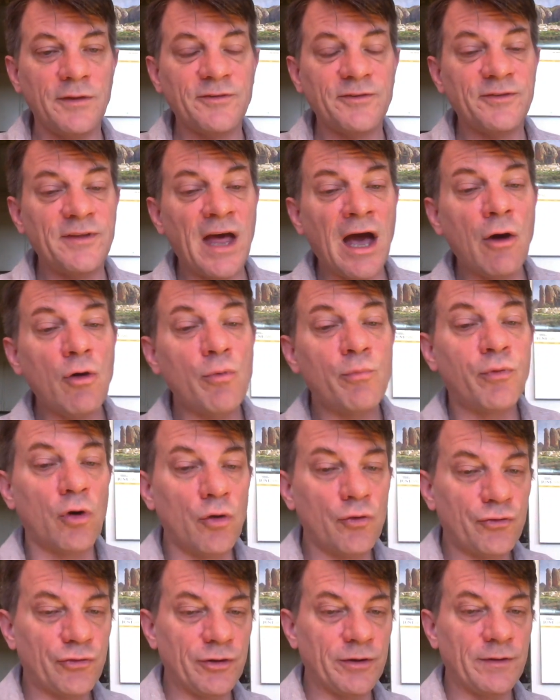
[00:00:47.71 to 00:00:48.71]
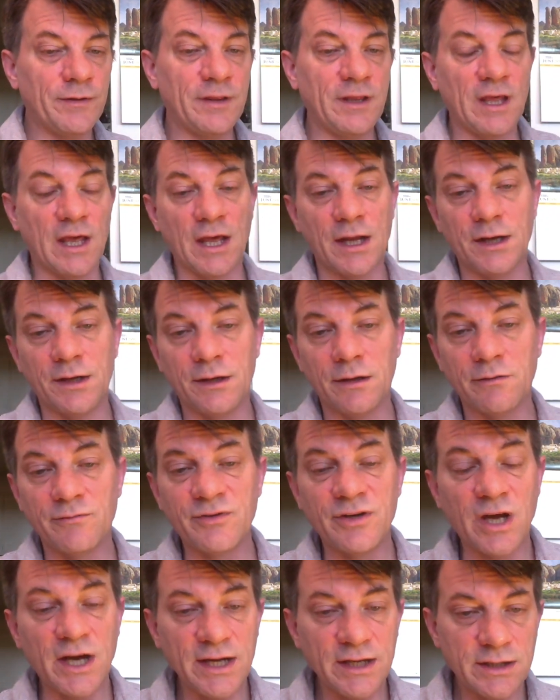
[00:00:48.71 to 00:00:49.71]
It's now approaching the end
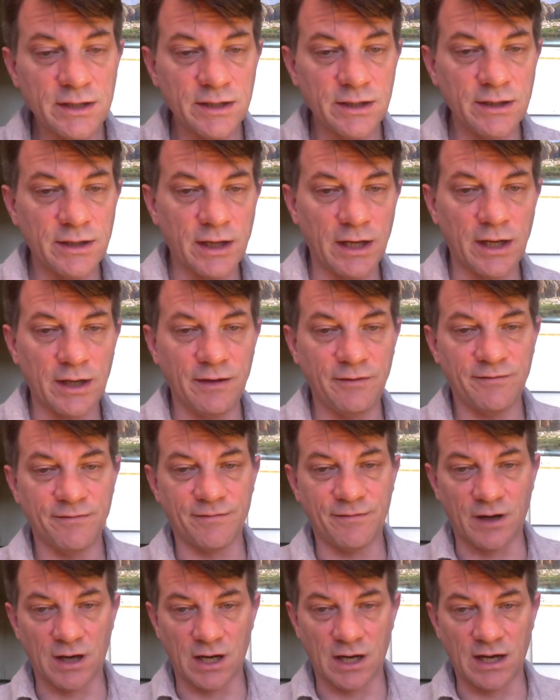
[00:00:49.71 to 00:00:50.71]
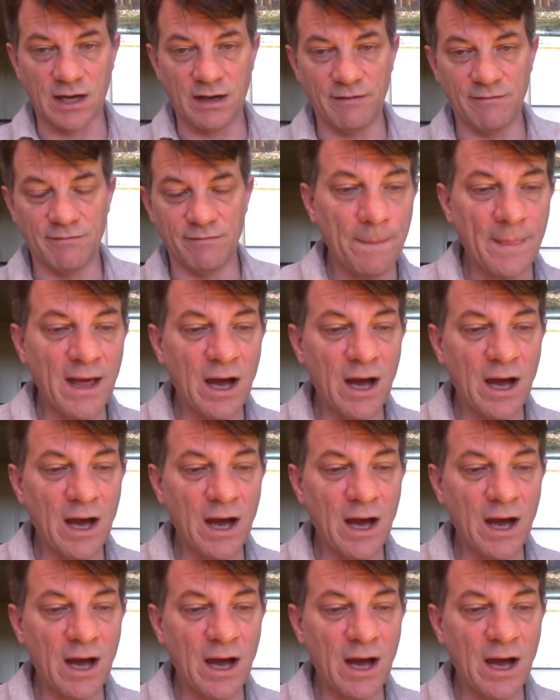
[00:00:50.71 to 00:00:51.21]
of 1985.